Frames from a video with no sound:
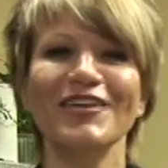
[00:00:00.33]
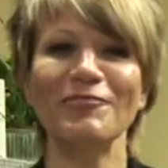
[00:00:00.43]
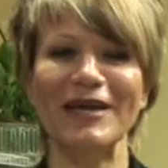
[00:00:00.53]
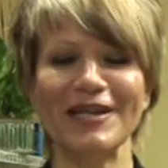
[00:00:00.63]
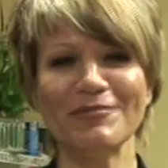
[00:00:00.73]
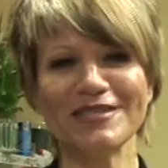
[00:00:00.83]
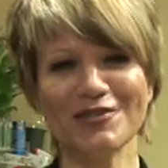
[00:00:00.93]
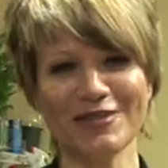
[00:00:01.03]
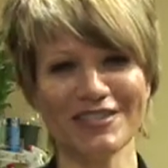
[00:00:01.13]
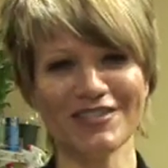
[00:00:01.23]
Hello, my name is
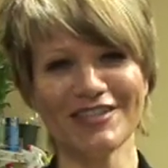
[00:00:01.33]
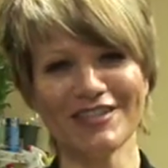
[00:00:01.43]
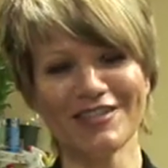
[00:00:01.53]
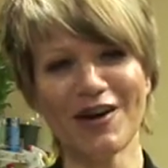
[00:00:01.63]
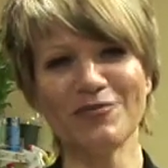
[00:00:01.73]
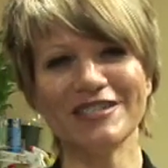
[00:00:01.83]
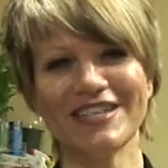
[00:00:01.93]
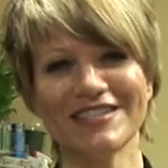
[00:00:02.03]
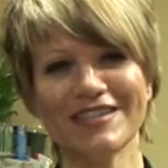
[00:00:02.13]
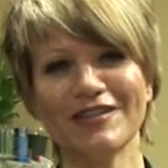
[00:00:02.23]
Crystal Nassar with
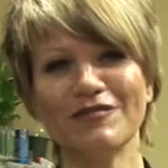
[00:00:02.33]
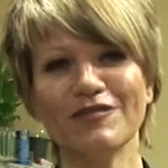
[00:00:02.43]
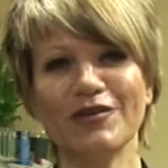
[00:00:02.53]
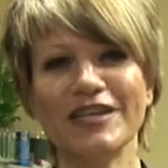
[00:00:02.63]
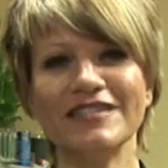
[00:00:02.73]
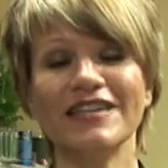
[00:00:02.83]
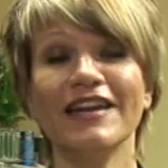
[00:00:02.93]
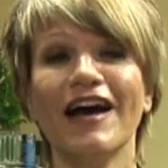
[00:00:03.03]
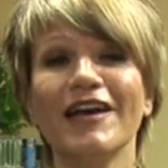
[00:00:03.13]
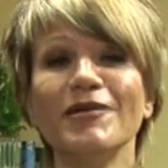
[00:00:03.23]
Tuscany Florist,
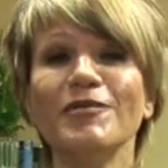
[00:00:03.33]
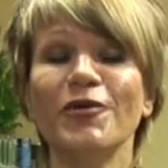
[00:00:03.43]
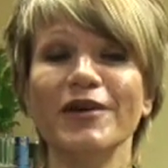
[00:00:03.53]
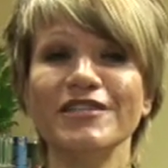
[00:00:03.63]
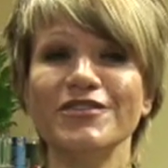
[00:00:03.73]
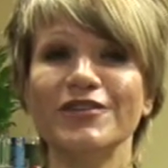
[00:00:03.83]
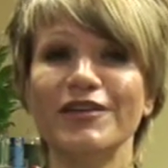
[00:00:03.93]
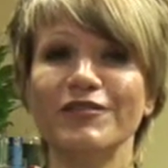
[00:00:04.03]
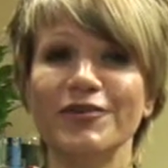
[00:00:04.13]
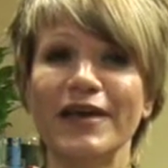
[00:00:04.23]
and I am going to
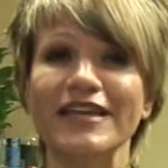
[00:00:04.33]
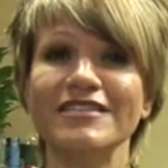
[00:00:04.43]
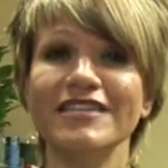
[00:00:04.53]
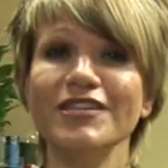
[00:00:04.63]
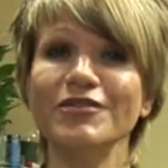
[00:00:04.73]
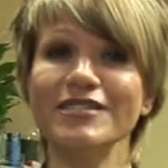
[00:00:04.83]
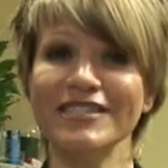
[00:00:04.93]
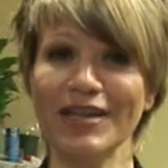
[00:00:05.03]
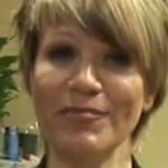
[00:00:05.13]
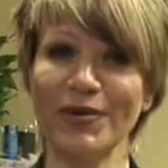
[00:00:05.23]
give you a single
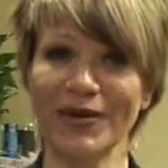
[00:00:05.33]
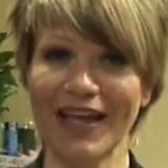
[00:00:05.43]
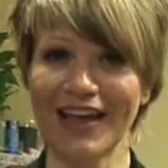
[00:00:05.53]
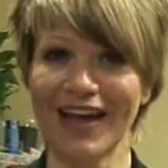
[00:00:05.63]
stem bouquet